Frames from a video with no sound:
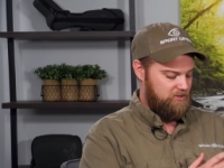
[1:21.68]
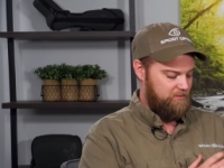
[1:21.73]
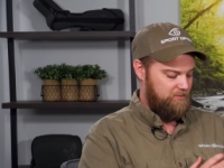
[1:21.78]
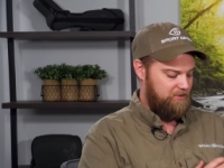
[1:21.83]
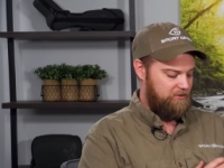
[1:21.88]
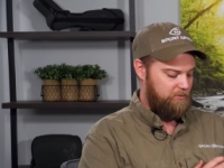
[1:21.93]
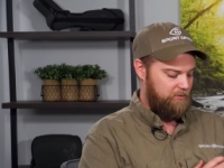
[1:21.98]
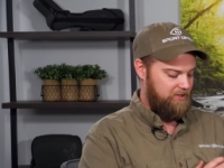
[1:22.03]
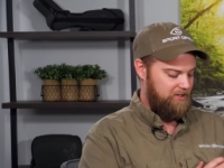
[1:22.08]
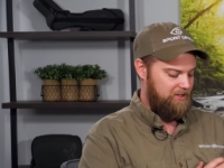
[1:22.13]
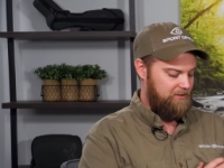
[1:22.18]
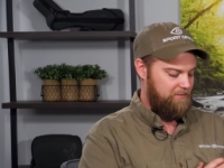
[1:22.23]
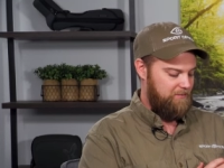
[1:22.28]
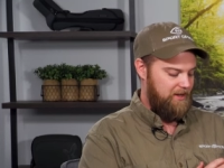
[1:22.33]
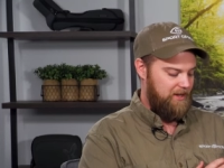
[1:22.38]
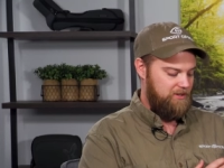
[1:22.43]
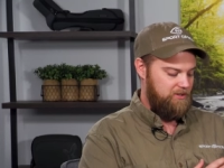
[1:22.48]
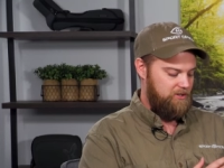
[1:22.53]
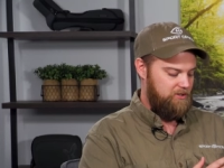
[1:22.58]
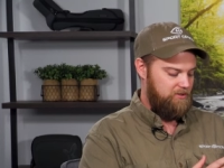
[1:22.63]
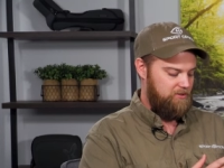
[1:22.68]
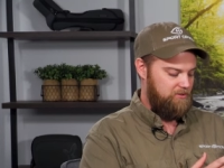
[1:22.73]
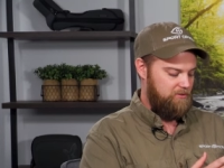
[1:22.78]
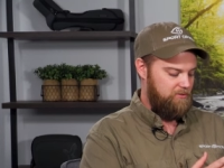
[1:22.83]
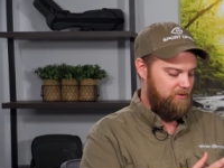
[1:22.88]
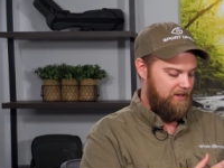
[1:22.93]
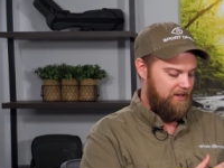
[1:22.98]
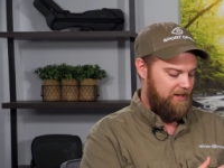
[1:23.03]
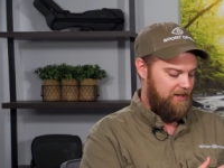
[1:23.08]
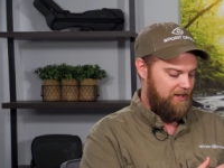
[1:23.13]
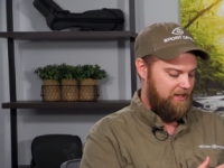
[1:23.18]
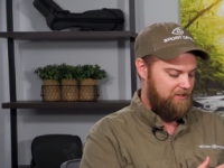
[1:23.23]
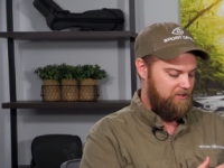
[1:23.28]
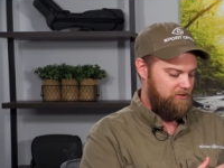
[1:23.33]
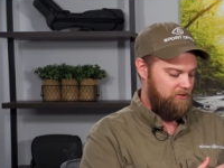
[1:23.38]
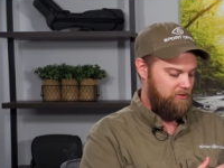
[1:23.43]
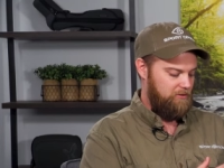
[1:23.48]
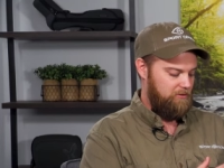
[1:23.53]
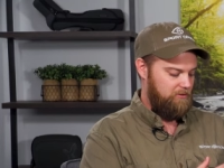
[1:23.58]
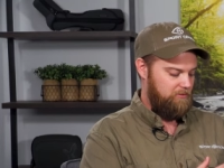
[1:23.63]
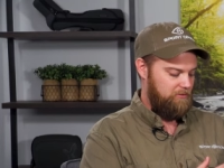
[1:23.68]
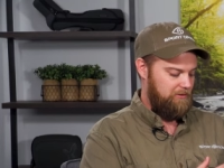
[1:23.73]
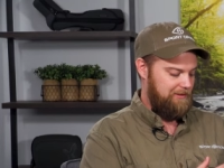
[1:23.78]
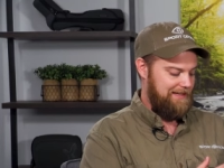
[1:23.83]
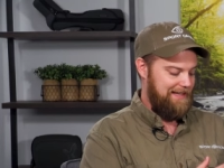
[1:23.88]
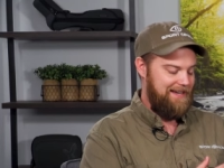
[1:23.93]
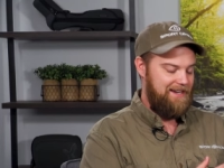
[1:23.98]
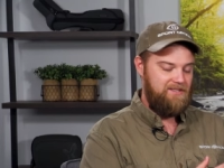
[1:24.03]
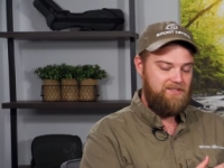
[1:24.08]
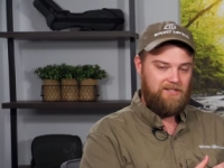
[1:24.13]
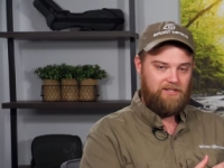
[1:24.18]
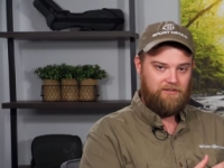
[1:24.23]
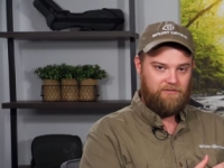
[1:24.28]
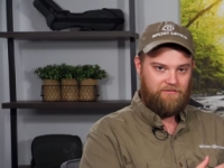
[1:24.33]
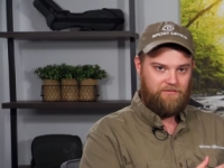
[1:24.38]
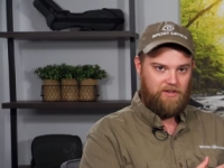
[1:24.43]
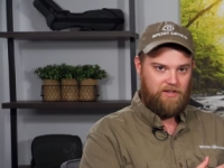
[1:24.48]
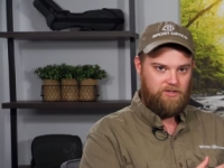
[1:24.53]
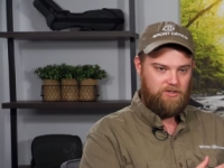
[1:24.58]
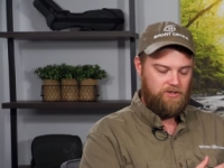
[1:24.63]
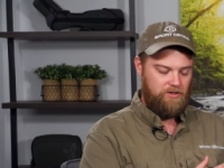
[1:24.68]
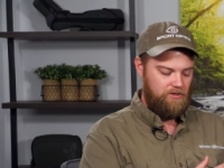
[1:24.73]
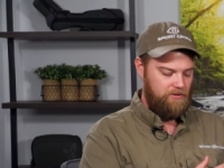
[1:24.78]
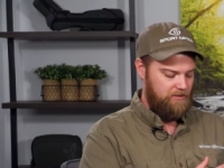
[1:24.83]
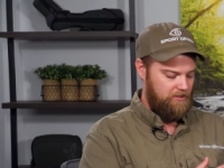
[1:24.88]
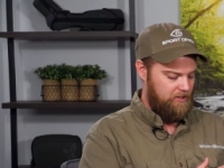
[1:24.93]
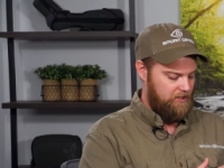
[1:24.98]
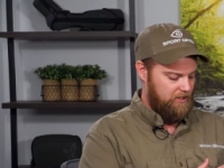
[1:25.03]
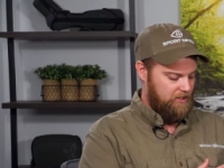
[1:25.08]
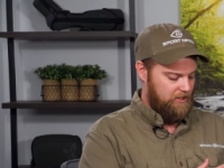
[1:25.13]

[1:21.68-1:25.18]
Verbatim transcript: them between menu and your lasing feature.